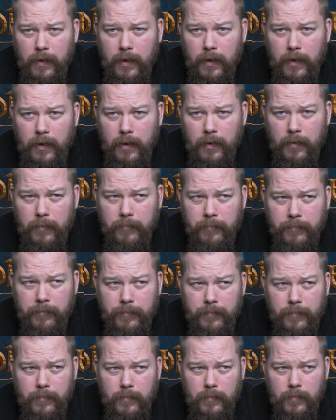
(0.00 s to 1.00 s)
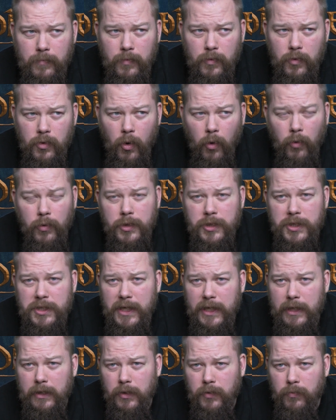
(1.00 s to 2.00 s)

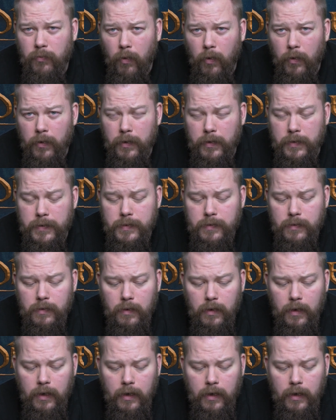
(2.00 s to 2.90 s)
non-shield warriors,